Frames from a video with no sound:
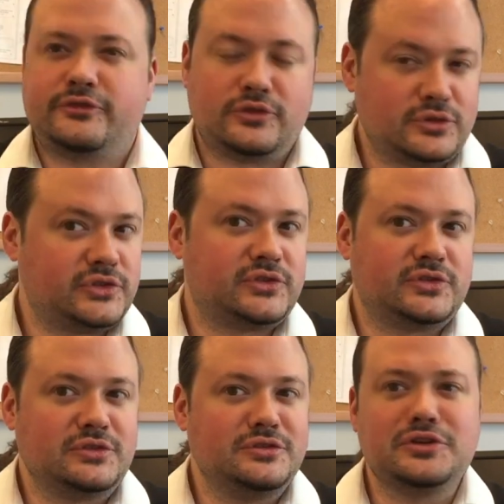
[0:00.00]

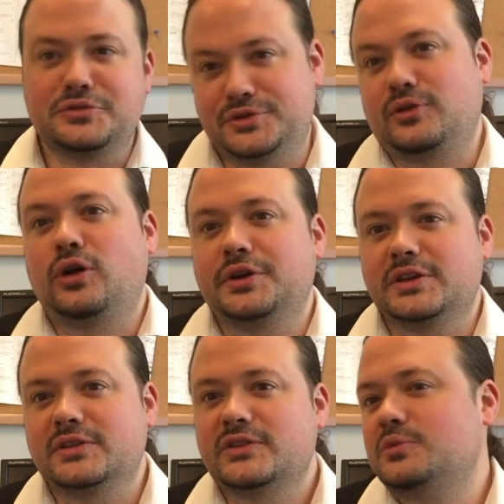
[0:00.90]
First, know your
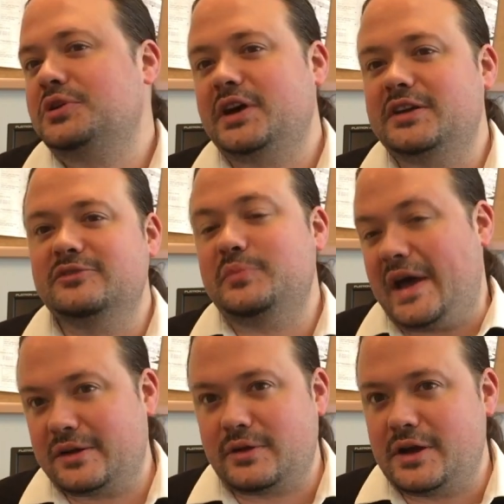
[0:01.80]
audience. What kind of
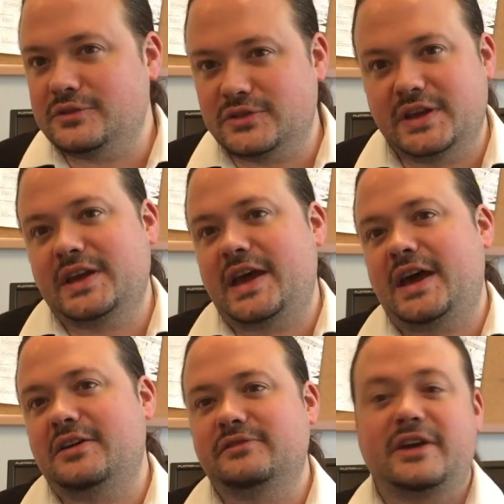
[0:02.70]
background do they
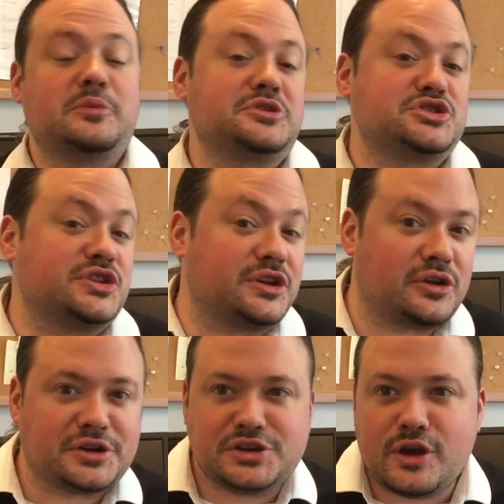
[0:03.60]
have? How much do they
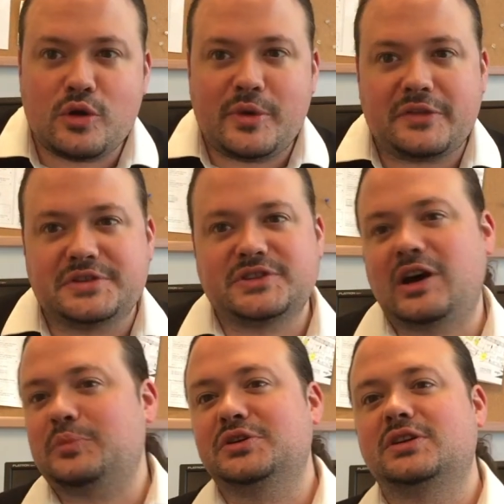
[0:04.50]
already know about the
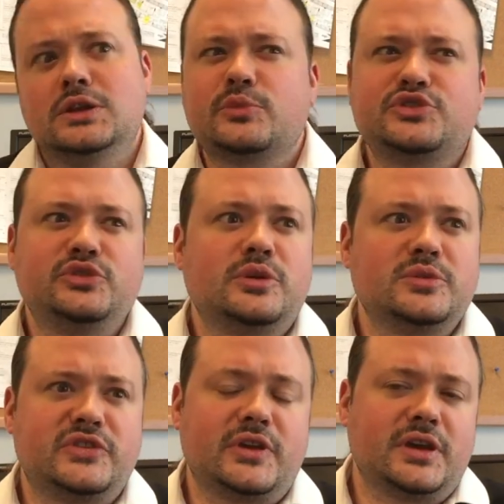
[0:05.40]
topic? Number two, I
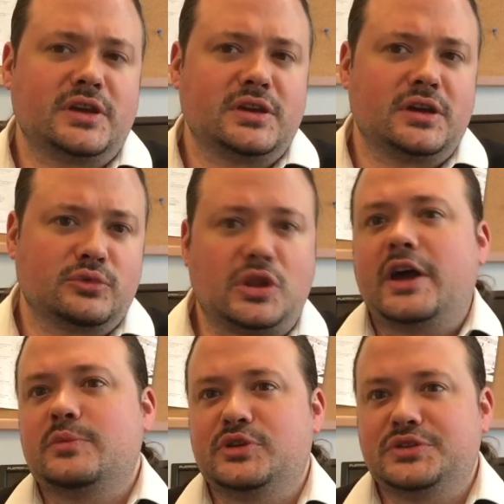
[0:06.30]
would say
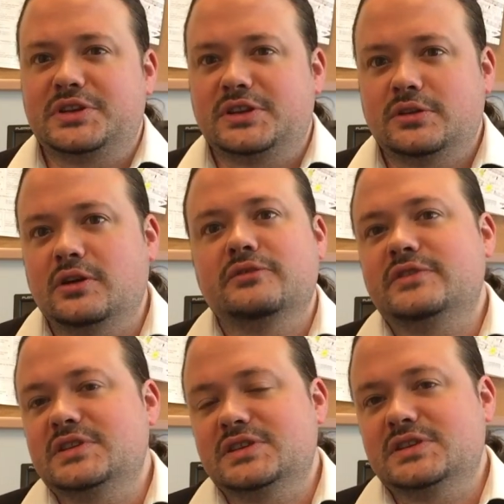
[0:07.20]
reliability of
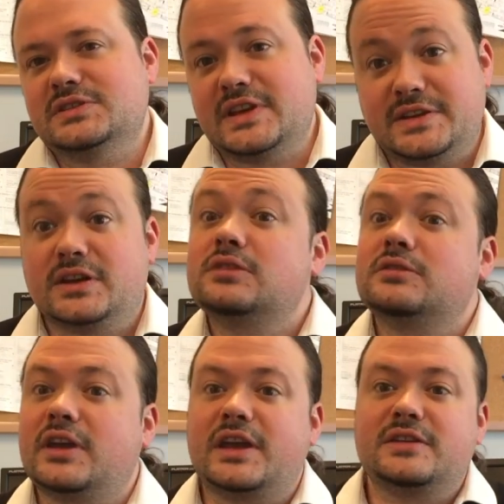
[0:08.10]
the data
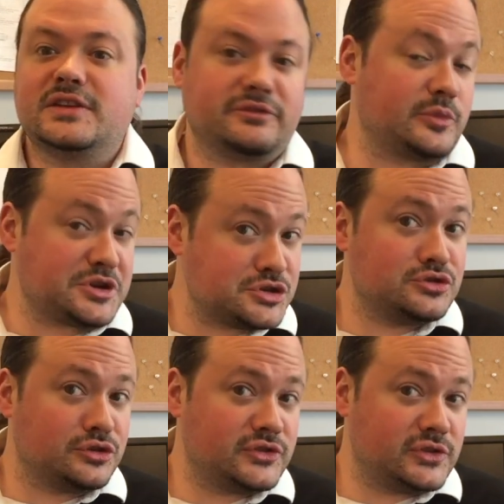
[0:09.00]
and information
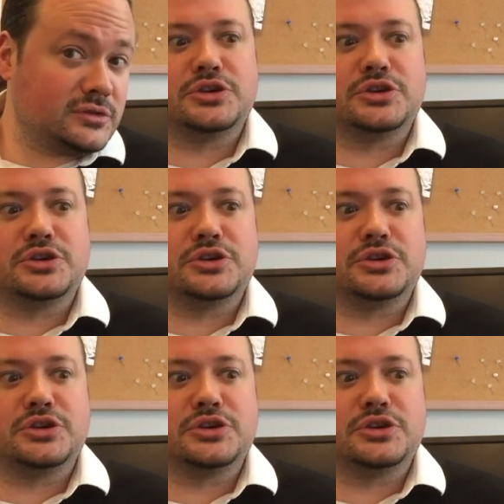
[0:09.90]
you're using.